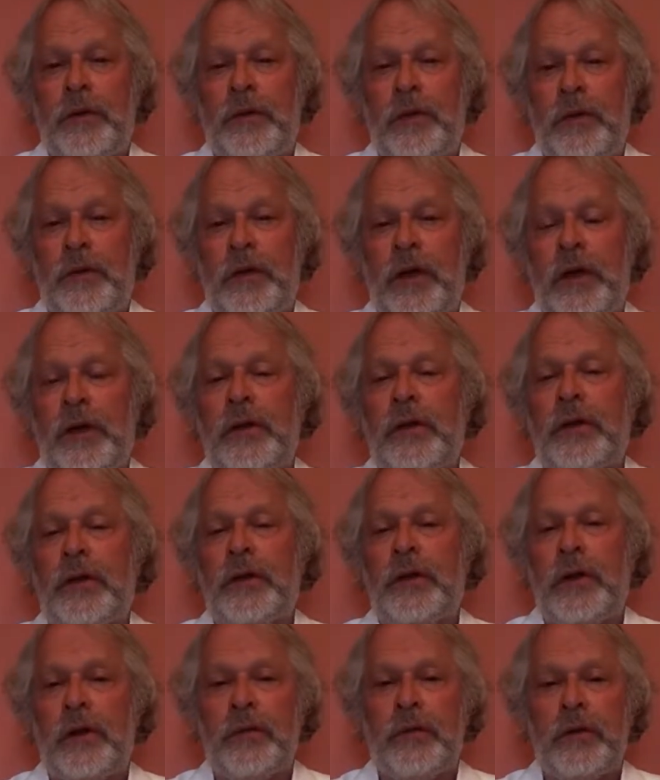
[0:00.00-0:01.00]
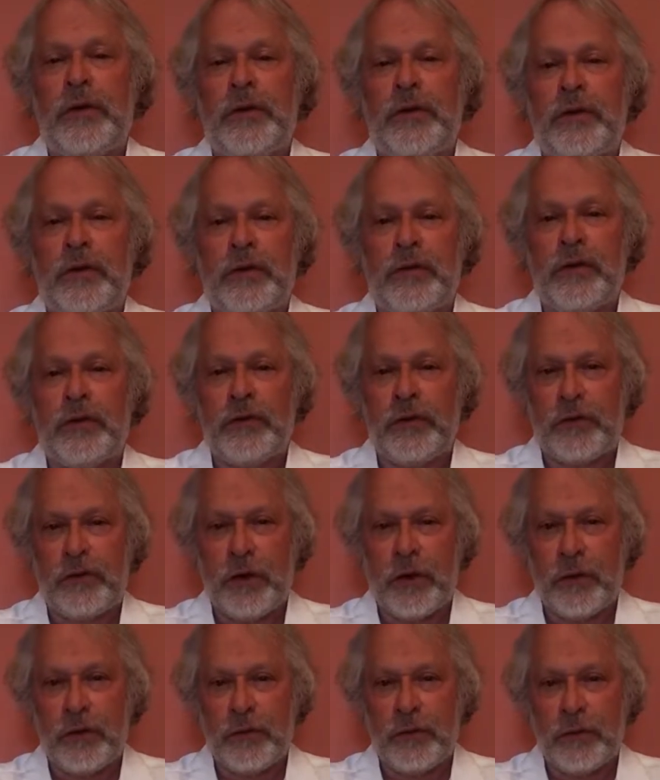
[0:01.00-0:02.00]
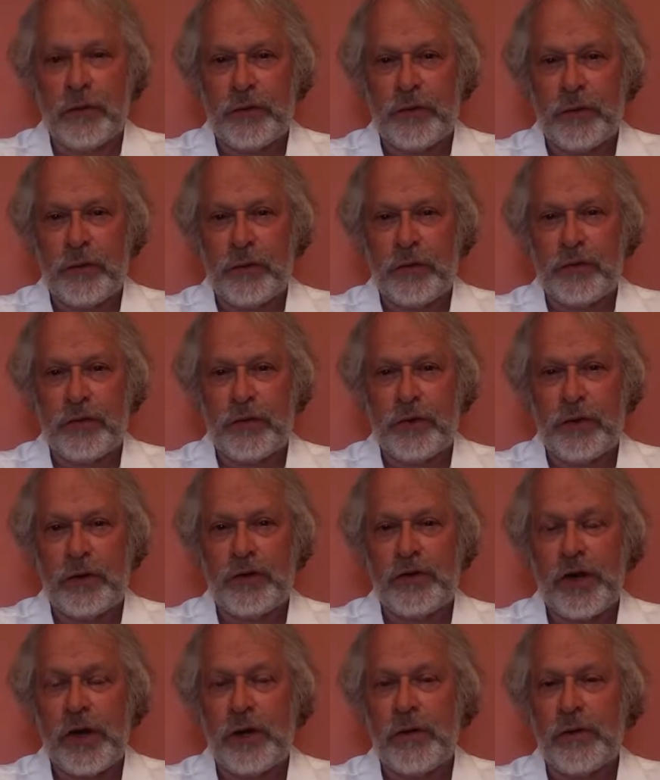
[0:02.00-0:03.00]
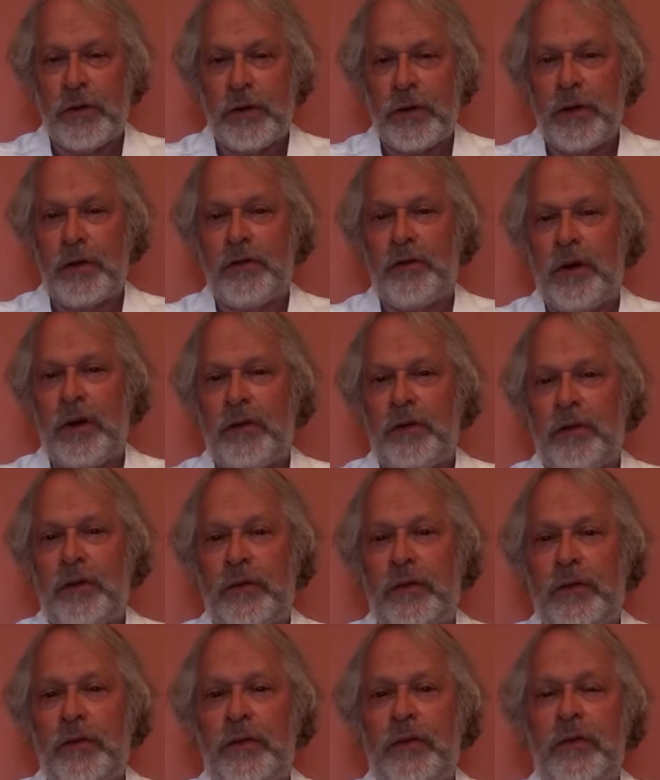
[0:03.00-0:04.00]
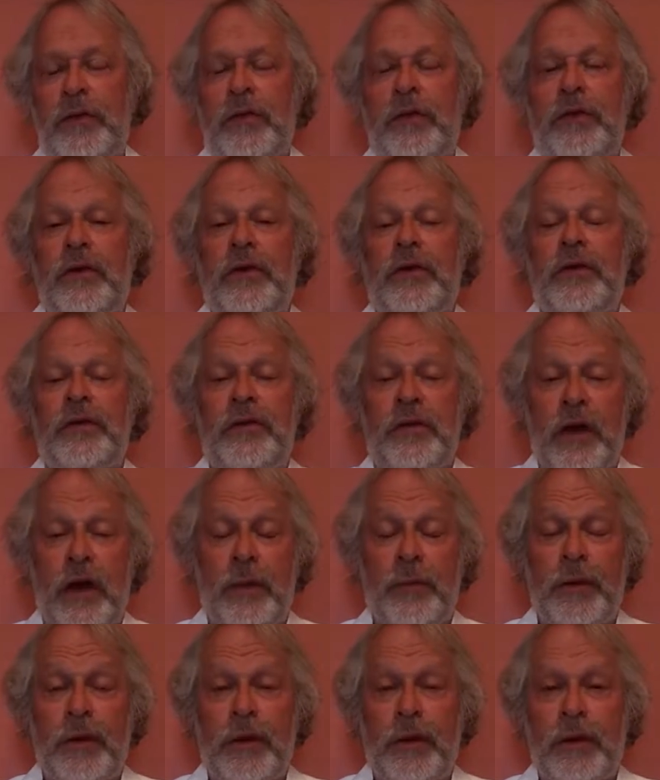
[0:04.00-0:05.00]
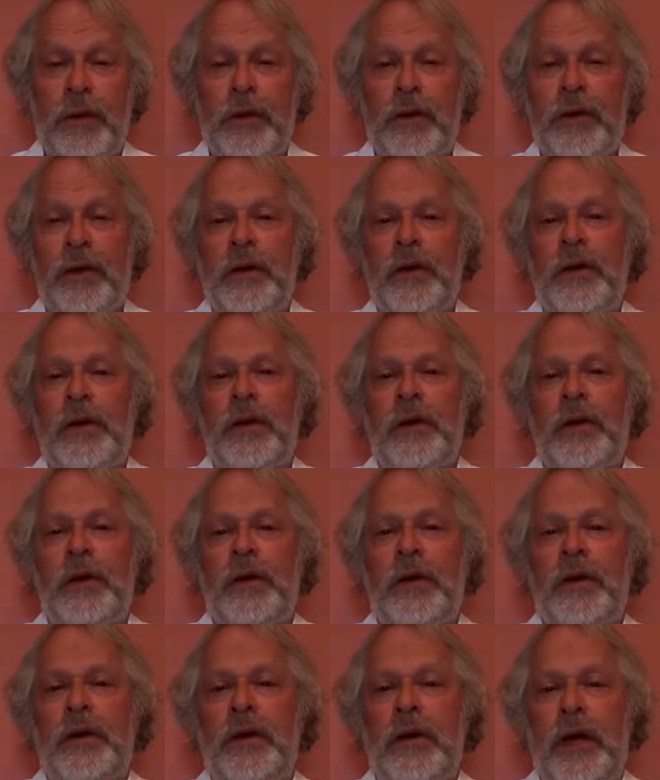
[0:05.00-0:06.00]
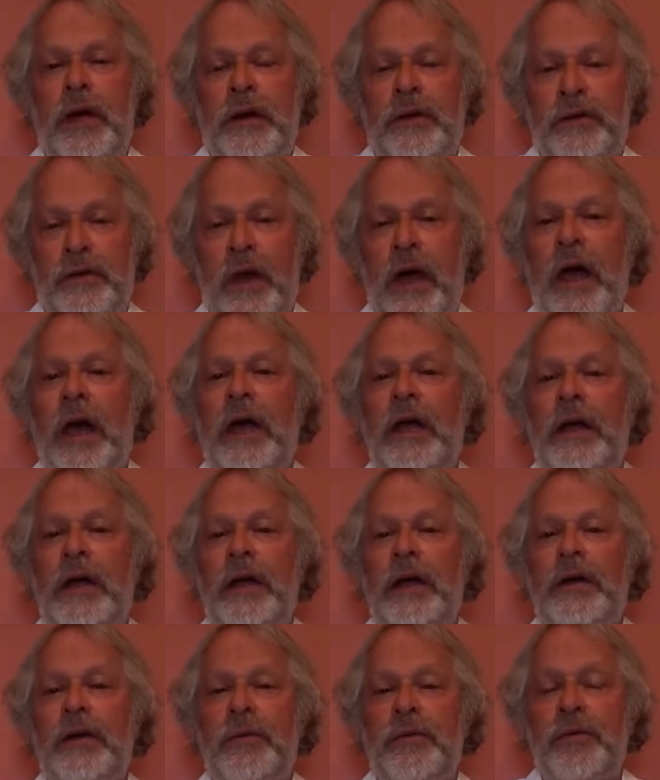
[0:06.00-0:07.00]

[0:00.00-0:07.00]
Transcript: So take a look at their research. There's a ton of research. It generally addresses insomnia, anxiety,